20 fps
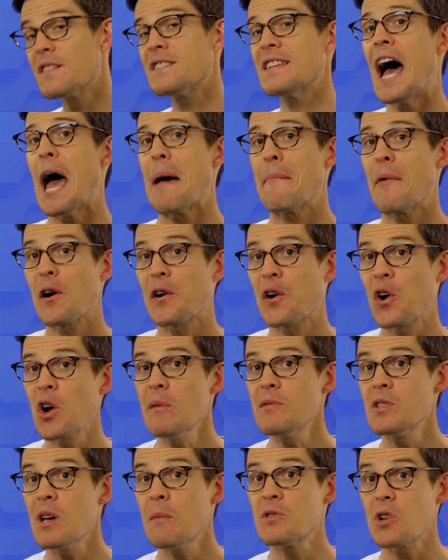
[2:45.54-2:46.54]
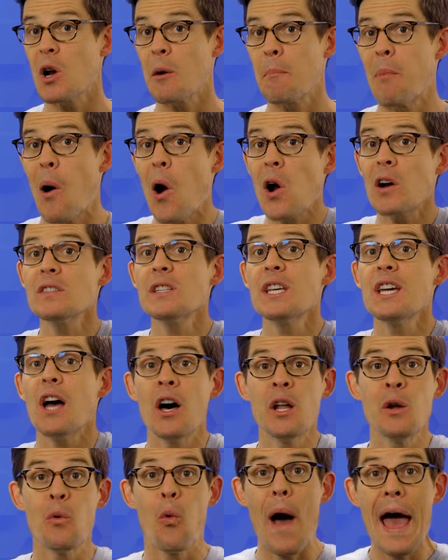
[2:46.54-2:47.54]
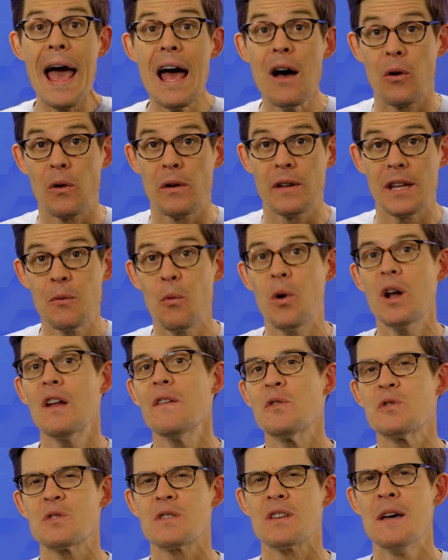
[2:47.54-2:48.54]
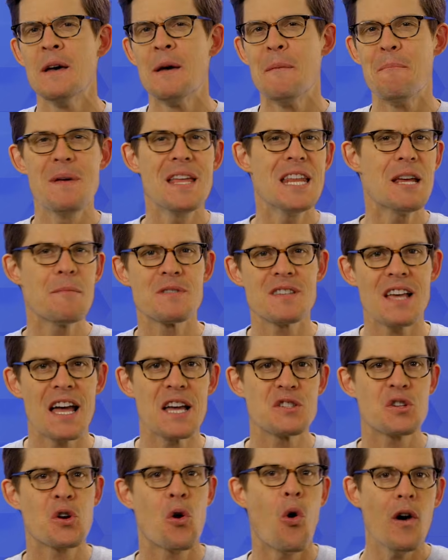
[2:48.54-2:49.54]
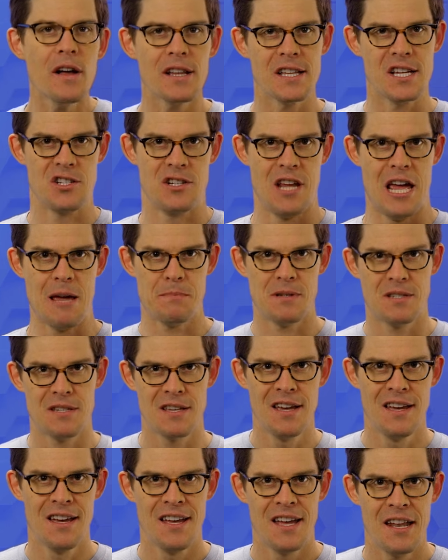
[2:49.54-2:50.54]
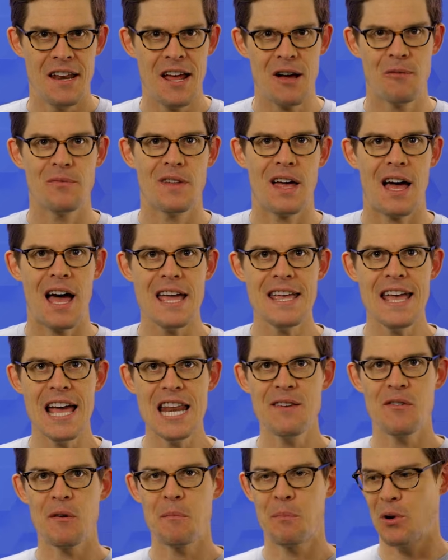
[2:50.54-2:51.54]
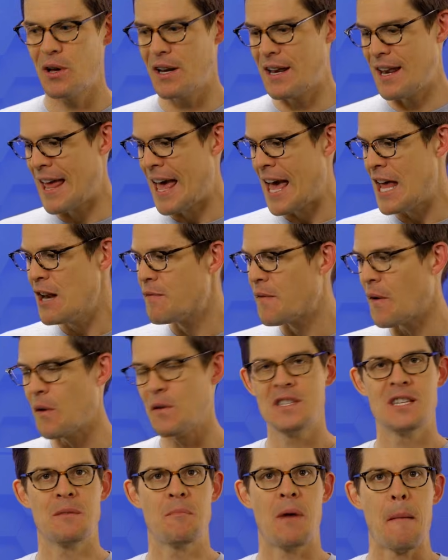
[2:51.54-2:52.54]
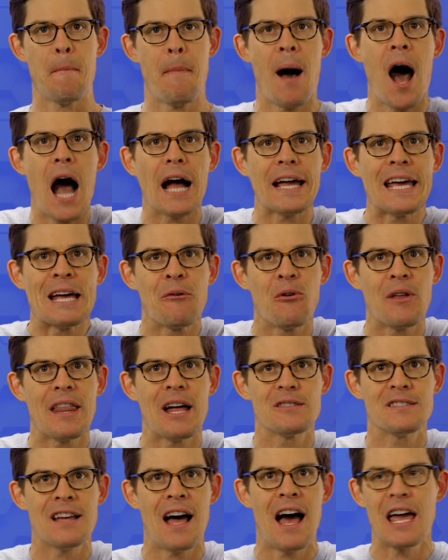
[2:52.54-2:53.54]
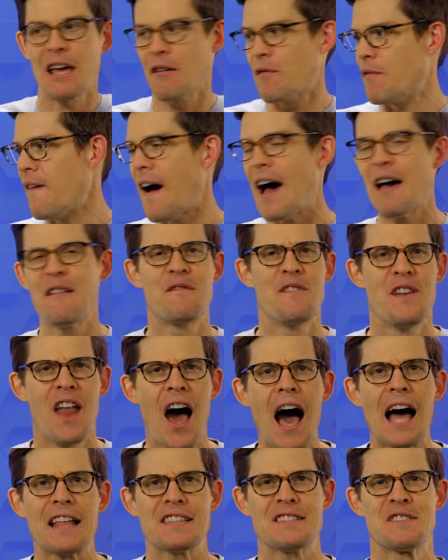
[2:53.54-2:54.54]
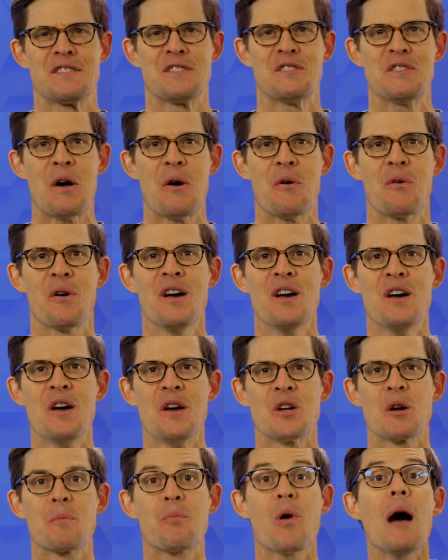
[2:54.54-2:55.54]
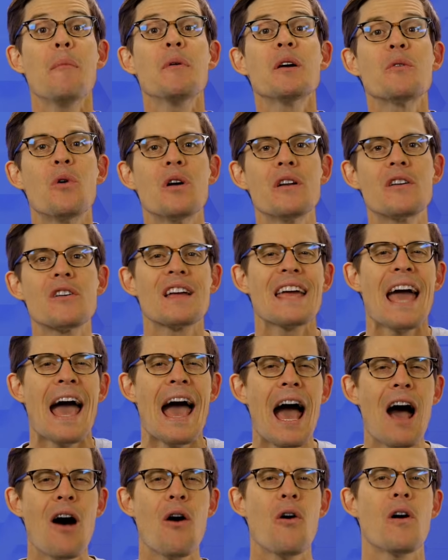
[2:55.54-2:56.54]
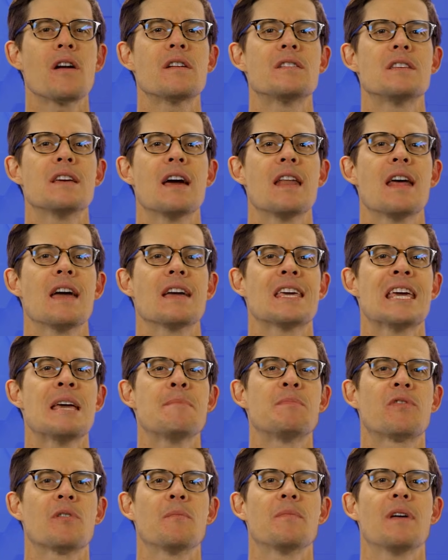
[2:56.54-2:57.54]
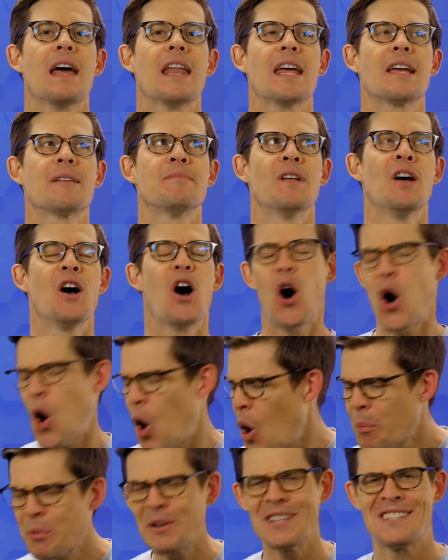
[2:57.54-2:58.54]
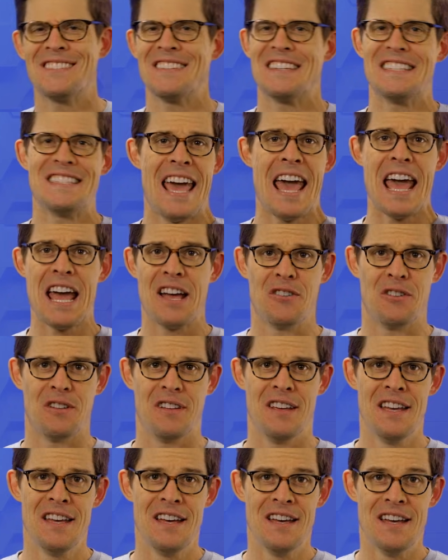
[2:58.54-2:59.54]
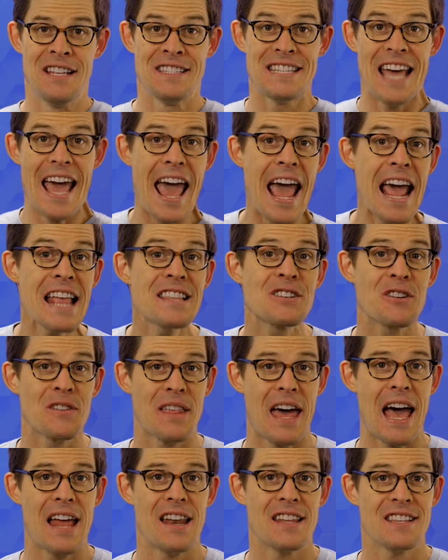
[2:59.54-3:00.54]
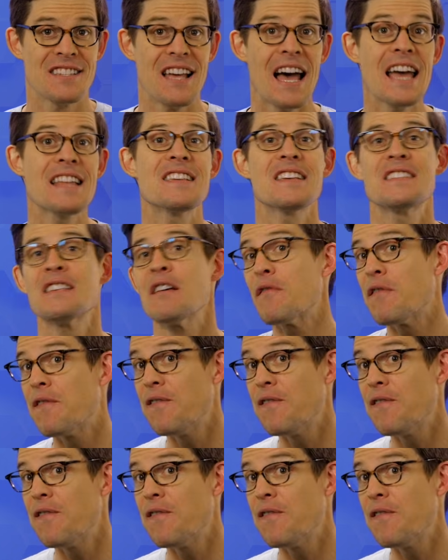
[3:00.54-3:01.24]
the time, our chromosomes are partly unwound in one of those medium-sized coily shapes. Now, I can't even put headphones in my pocket without tying five knots, so you're probably wondering how our D N A keeps from getting hopelessly tangled. To answer that, scientists have